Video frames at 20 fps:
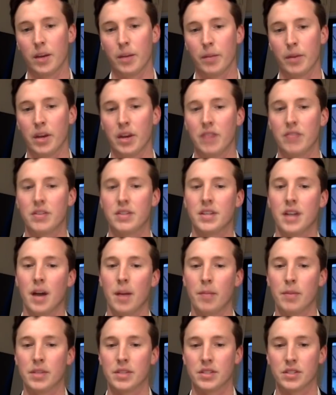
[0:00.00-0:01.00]
Many of the
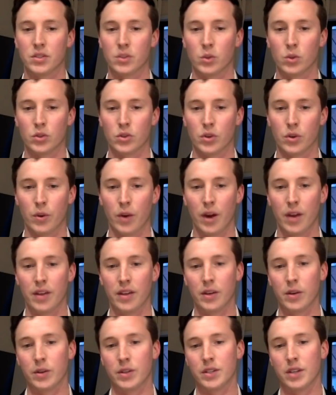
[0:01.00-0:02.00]
top business schools require that
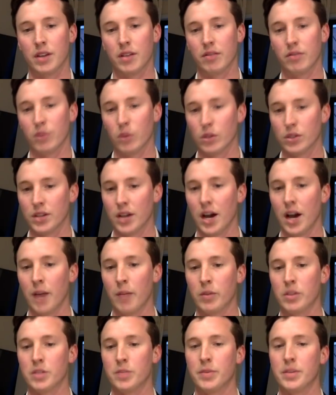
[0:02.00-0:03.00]
you attend full-time,
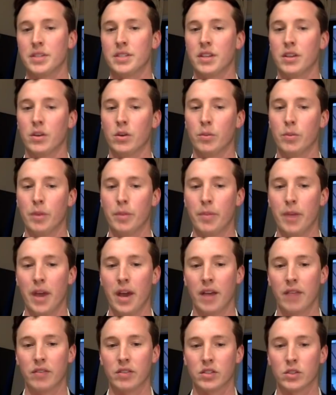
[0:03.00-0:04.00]
which means that you'd be
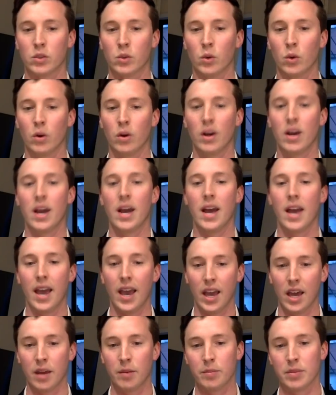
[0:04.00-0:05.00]
paying for school
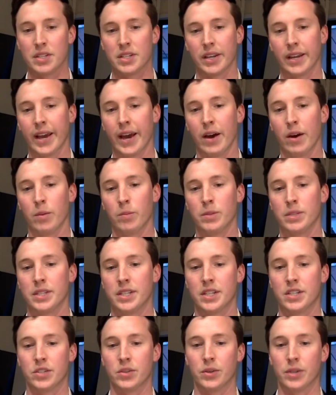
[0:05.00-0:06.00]
and missing out on
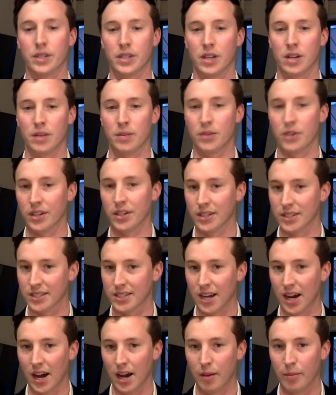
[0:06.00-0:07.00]
potential income during this
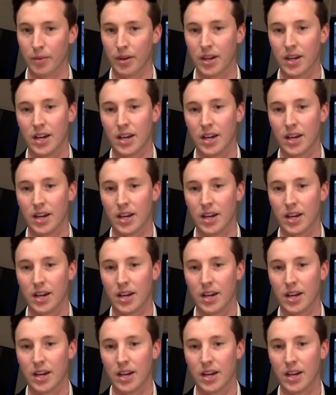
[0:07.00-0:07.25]
time.